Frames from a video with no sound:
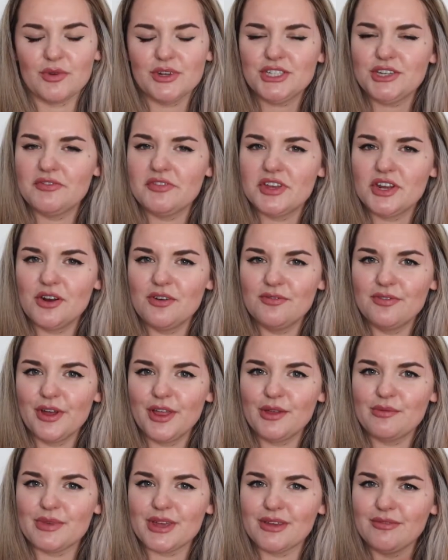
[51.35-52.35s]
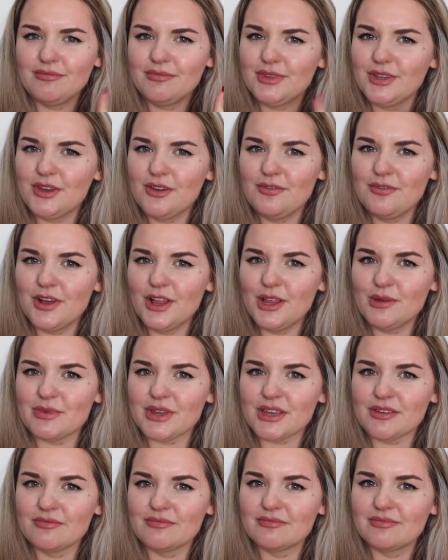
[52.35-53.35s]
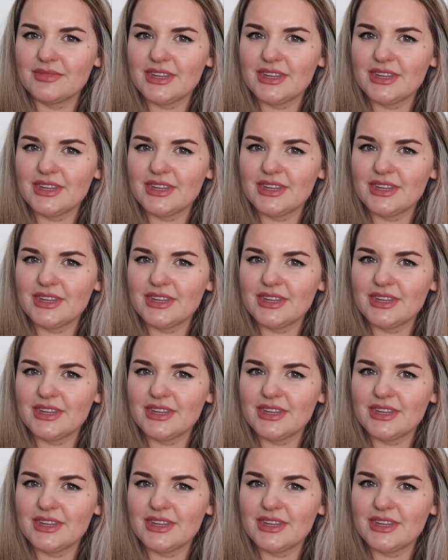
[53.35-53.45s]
which if you don't follow me, go follow me.